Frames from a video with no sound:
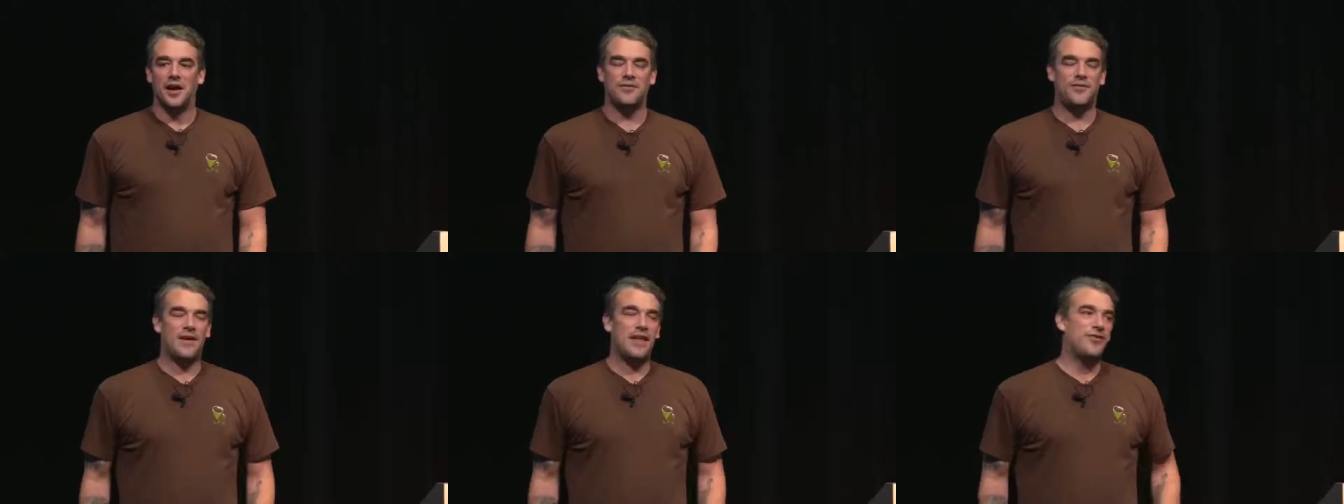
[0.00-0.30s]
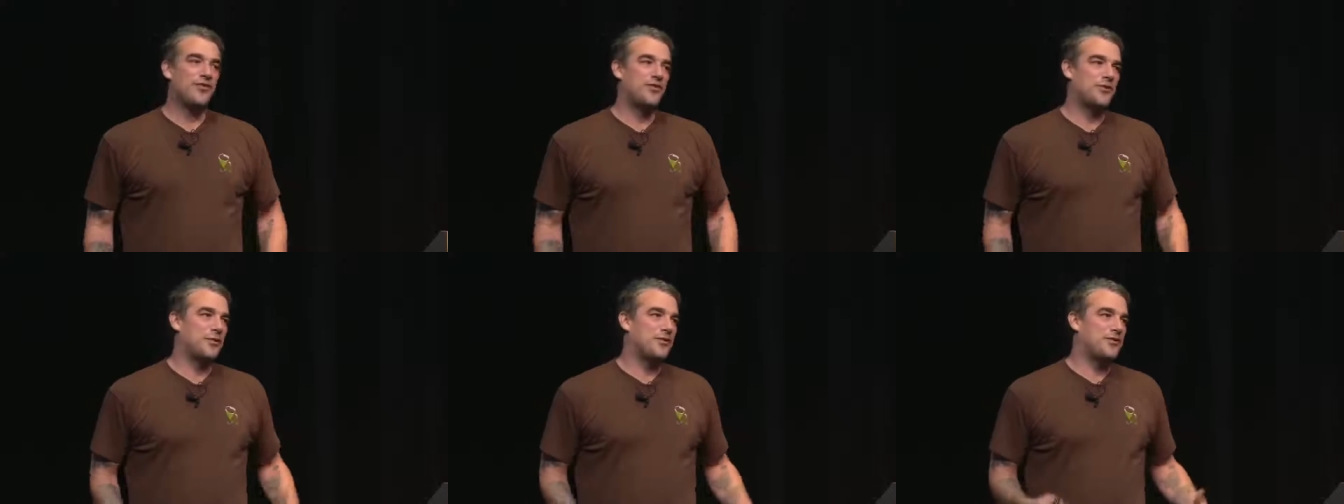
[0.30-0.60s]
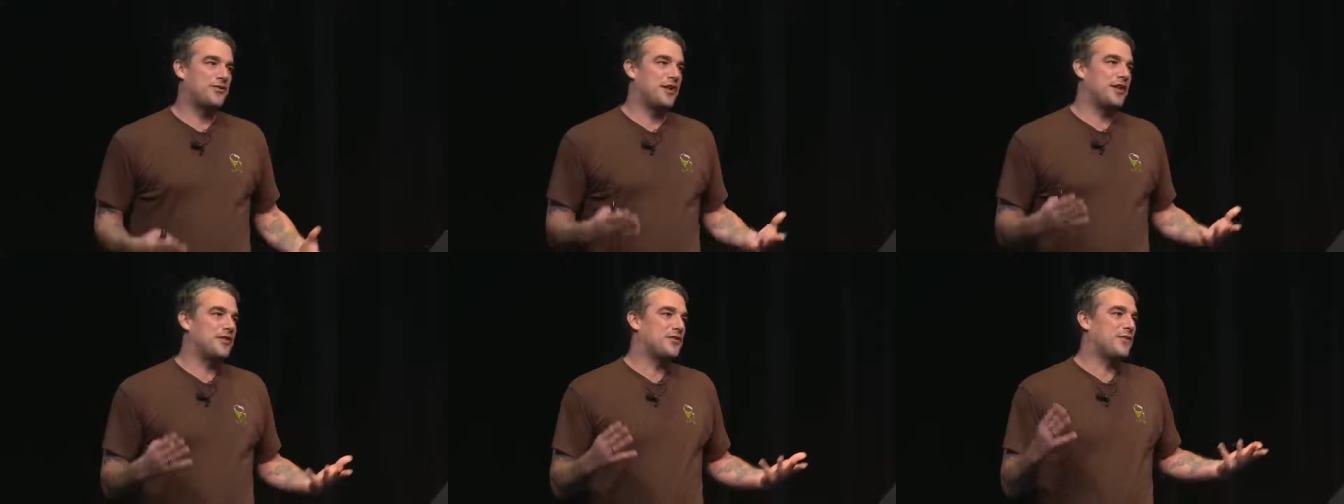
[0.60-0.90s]
Event
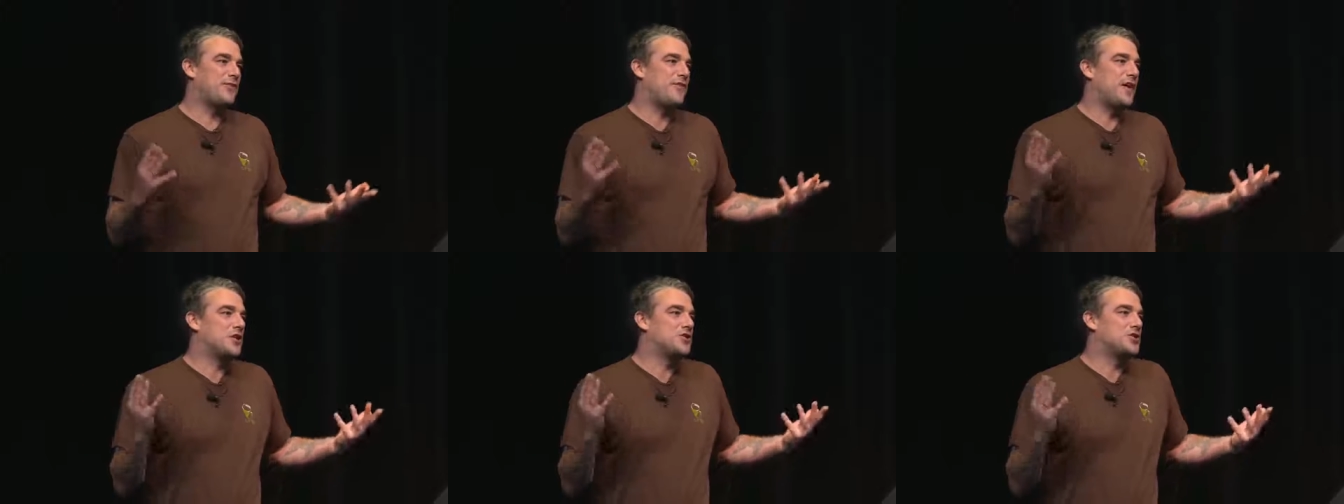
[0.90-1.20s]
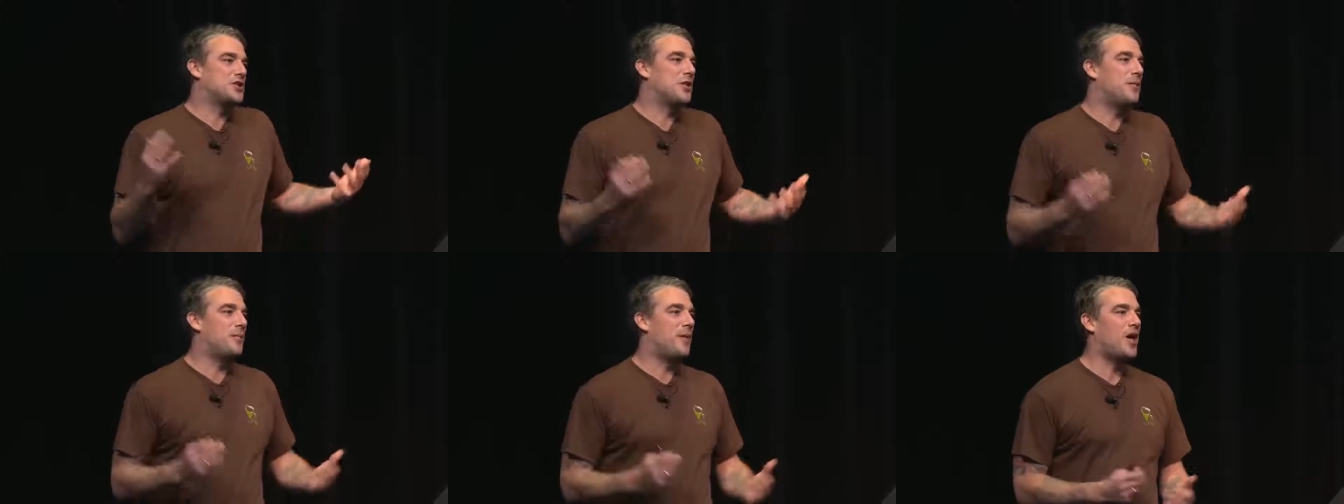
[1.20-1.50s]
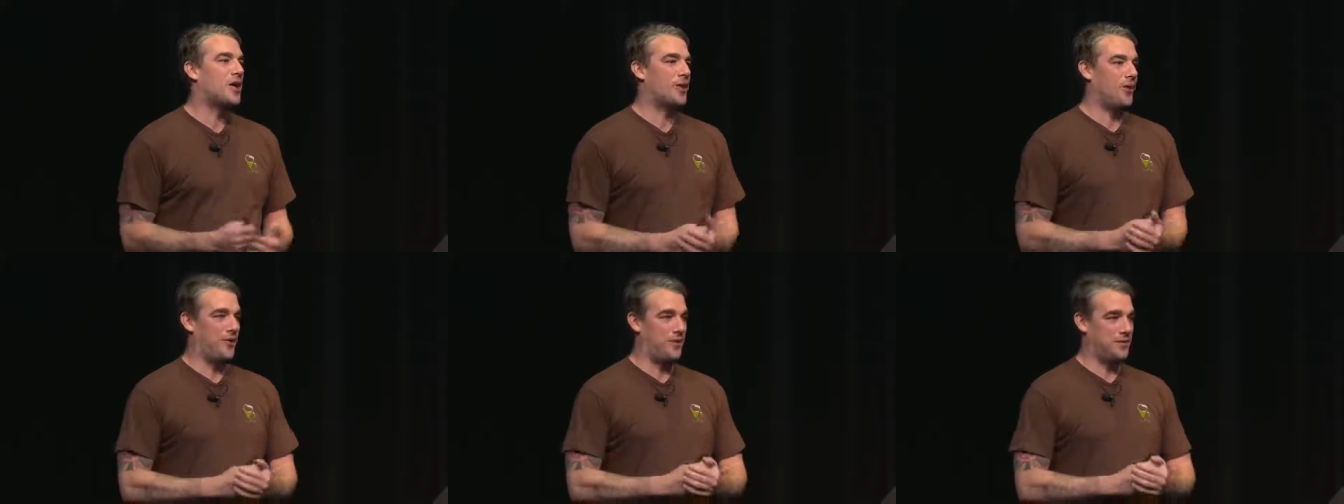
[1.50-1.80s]
sourcing is a functional
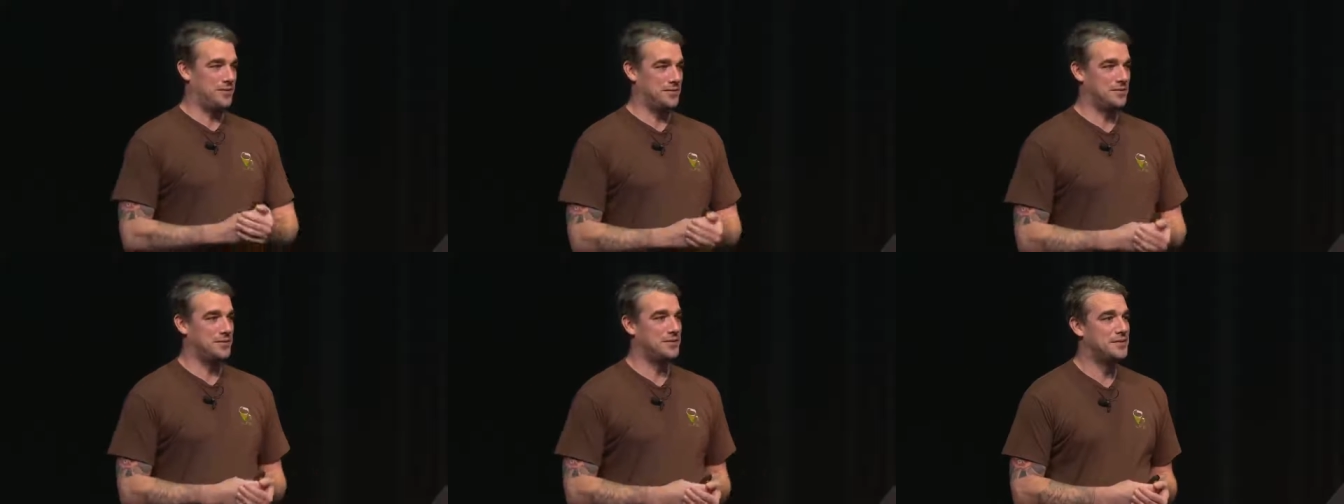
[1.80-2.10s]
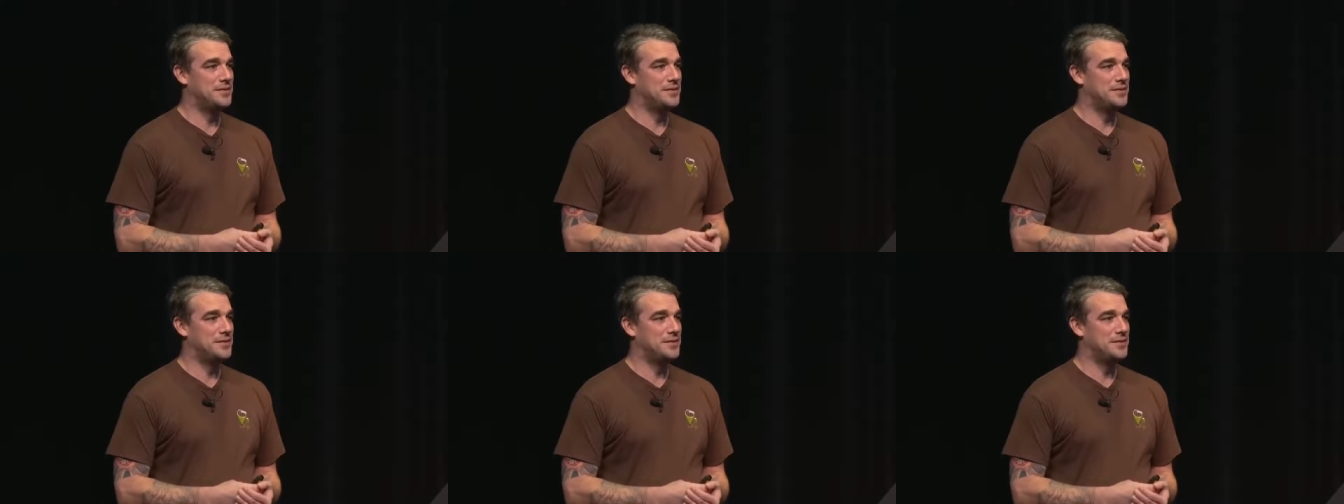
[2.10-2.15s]
model.